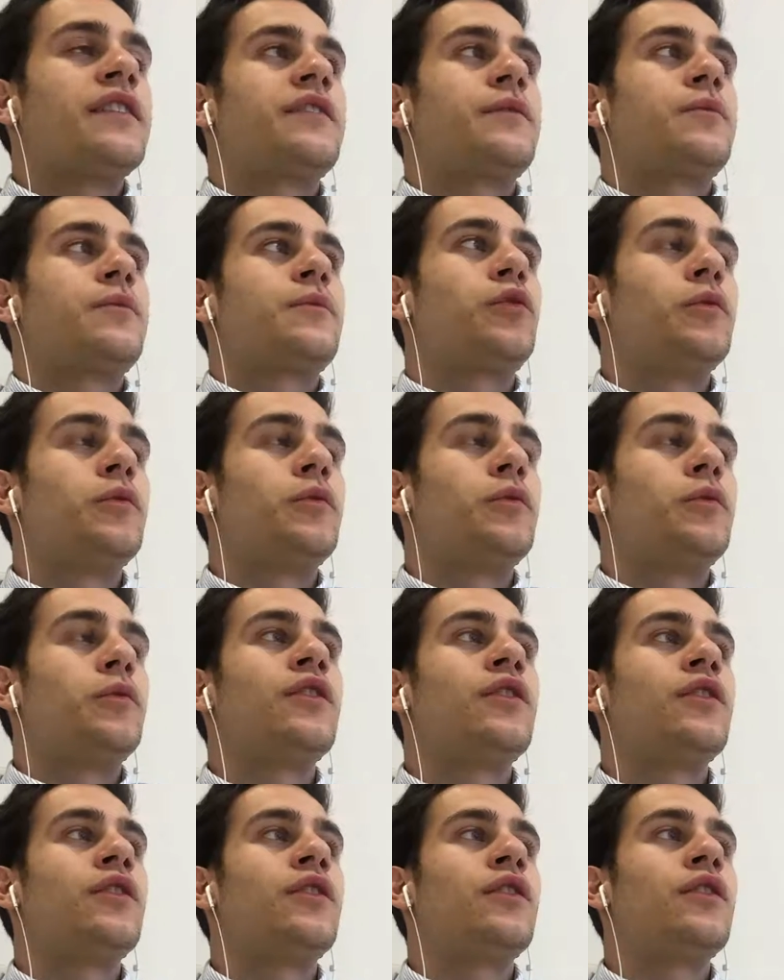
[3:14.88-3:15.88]
be to
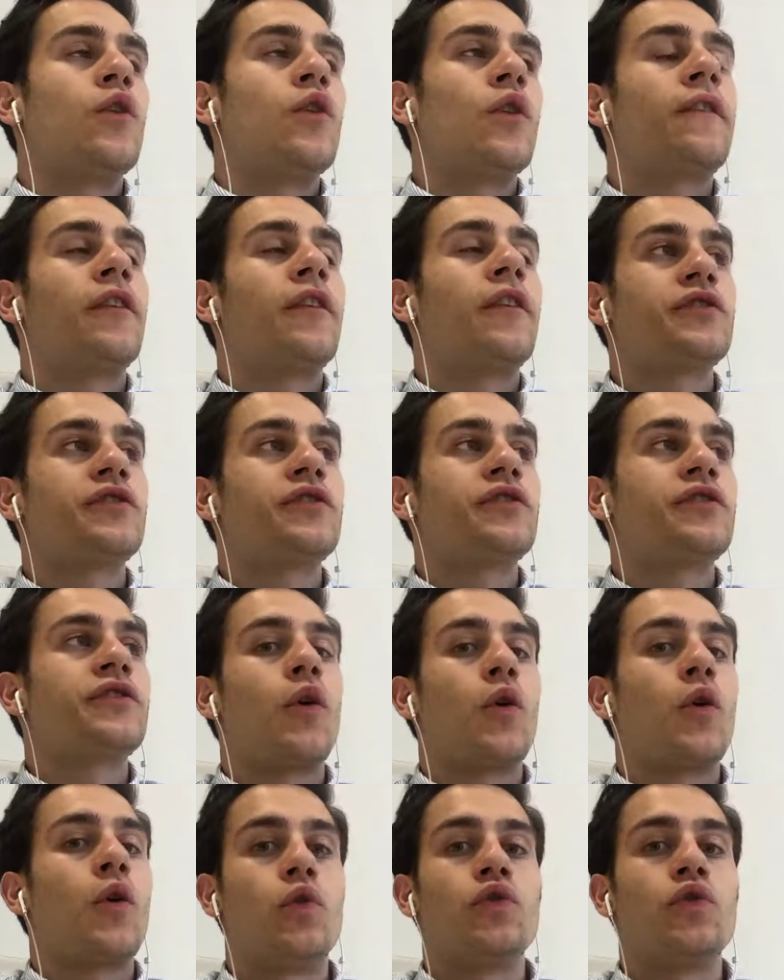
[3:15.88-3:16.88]
look for someone
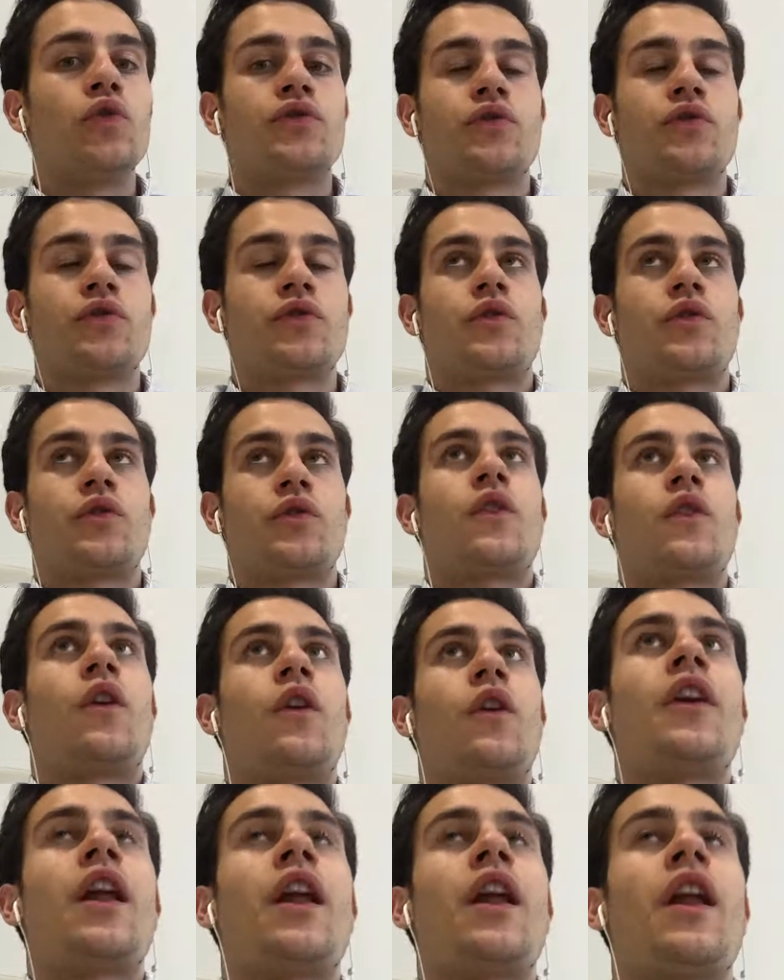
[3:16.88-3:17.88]
who's
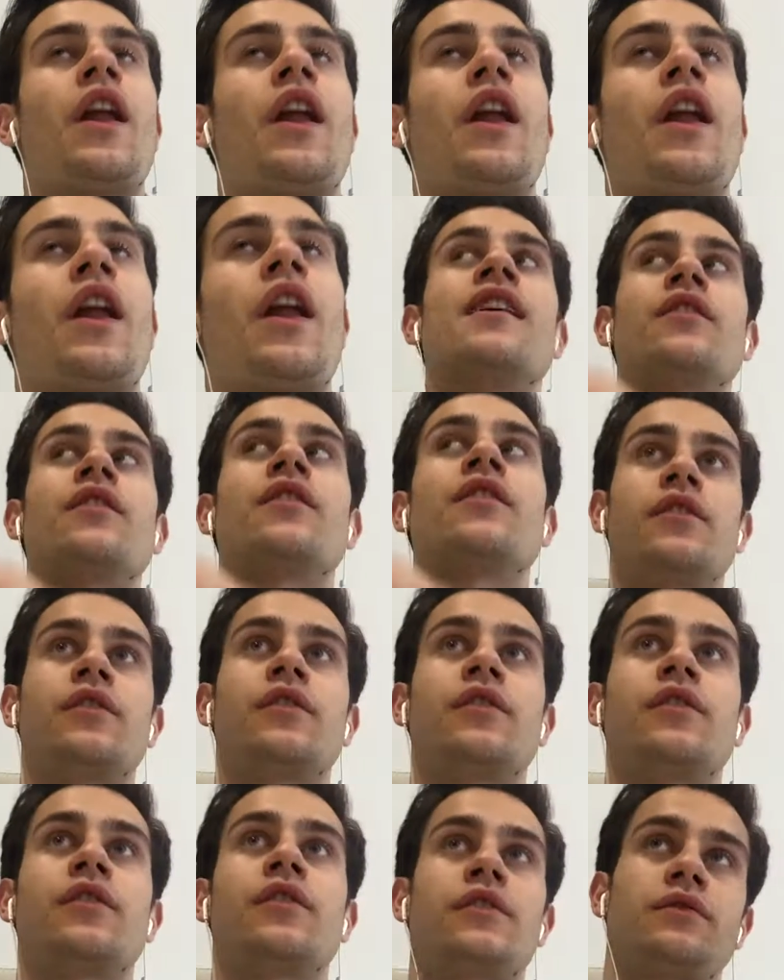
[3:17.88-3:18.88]
on a
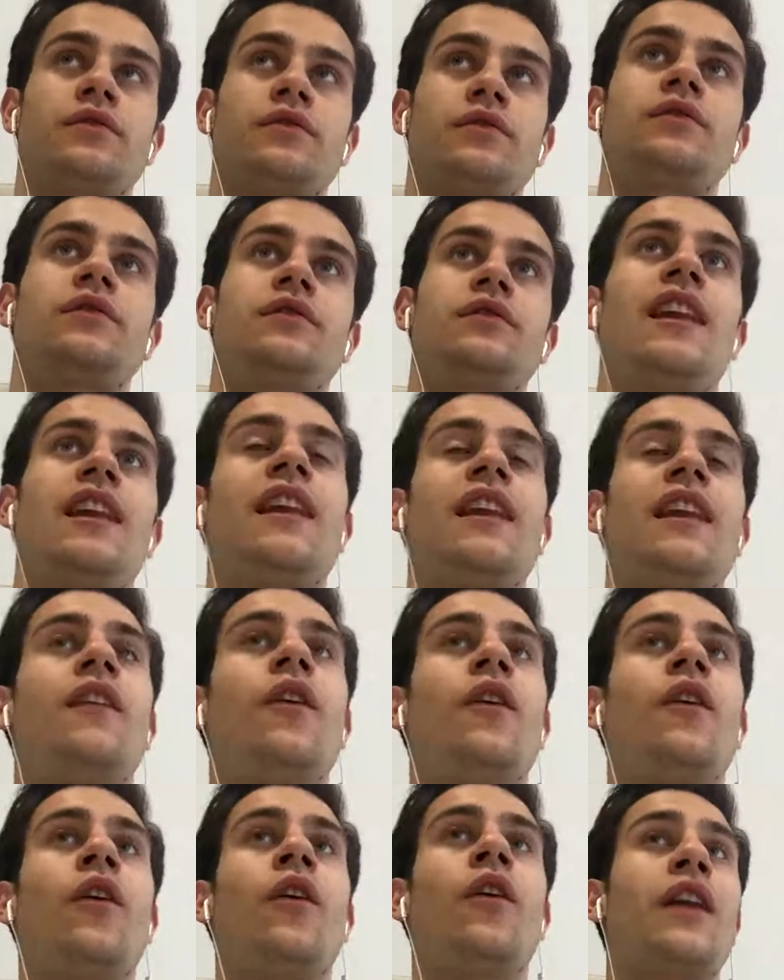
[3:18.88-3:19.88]
higher
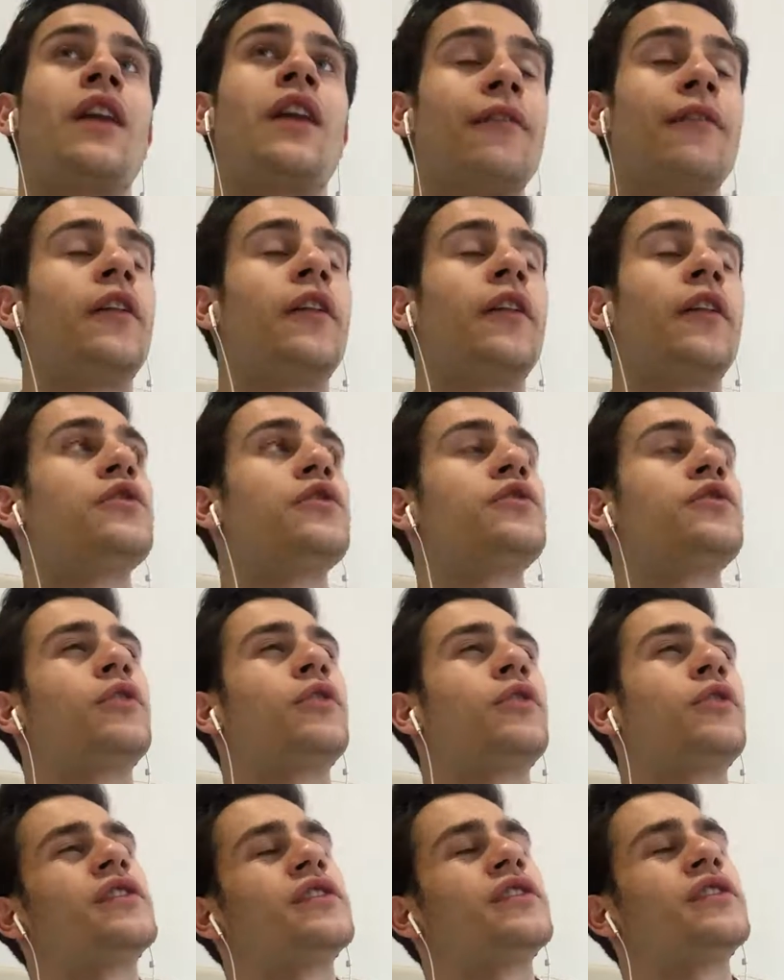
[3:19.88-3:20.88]
level than
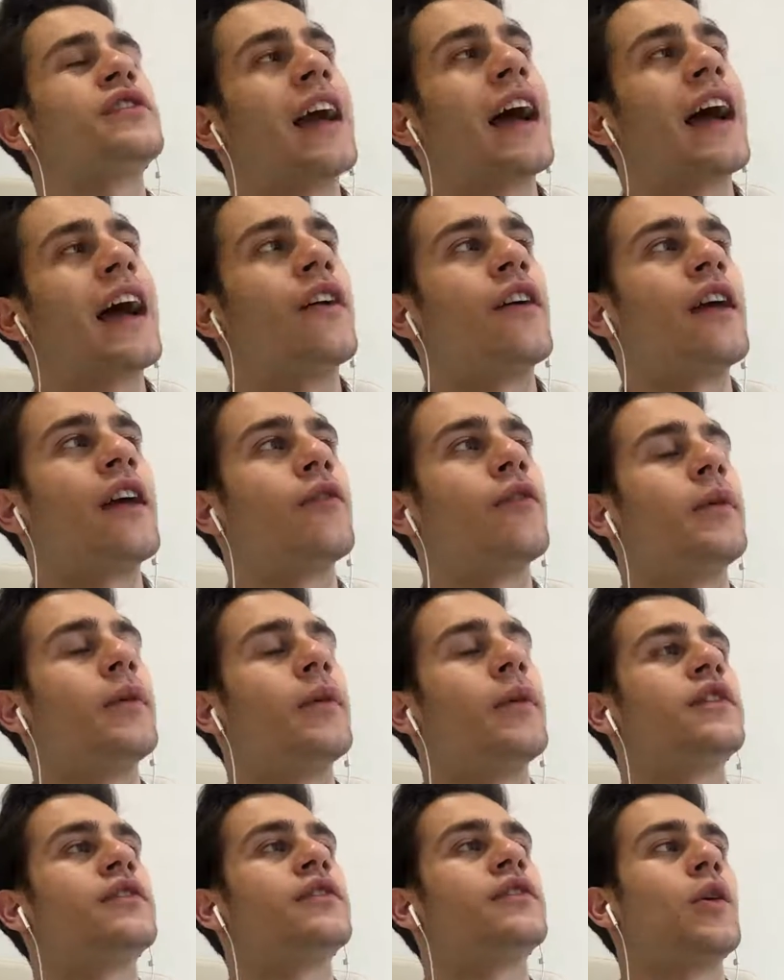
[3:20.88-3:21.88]
you, not necessarily higher level,
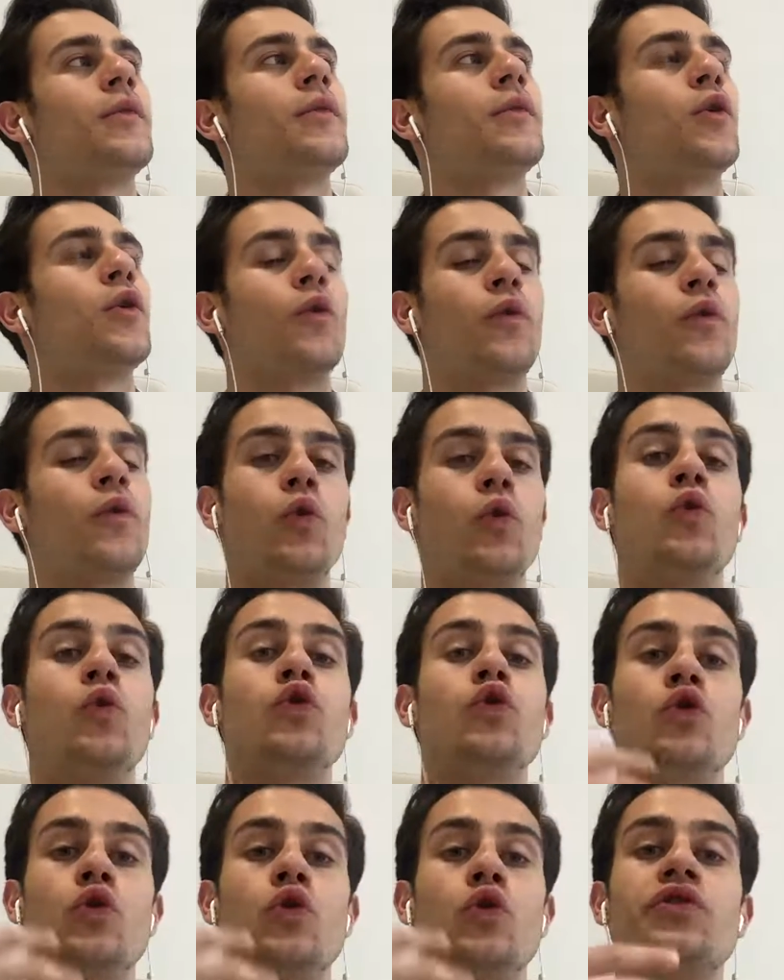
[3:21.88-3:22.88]
but someone who
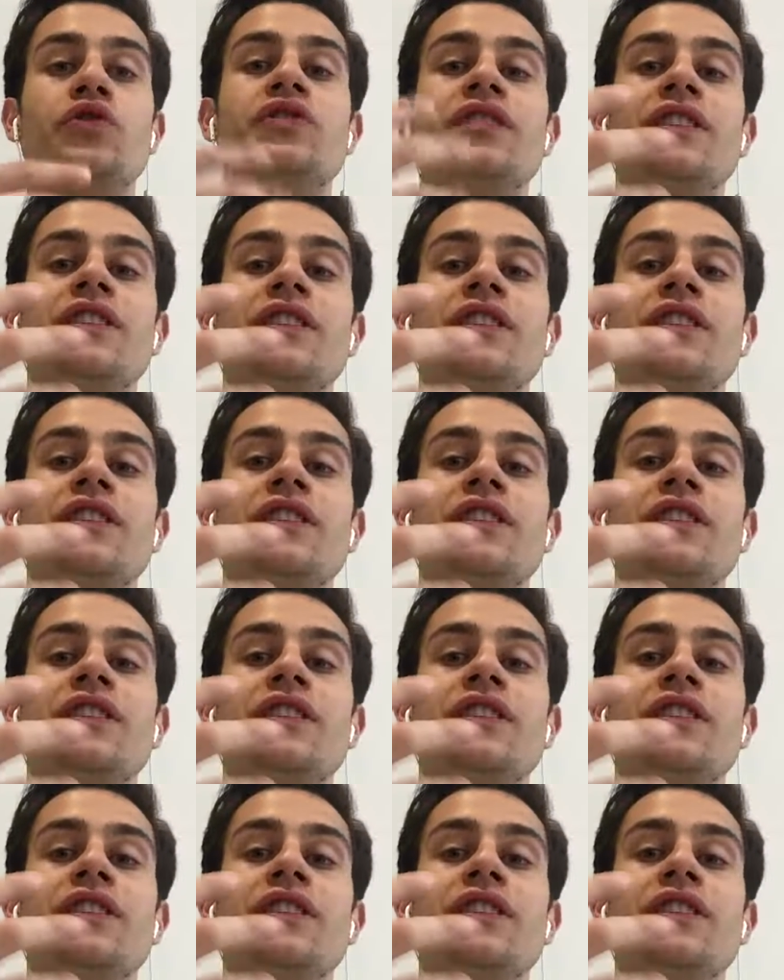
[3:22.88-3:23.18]
you see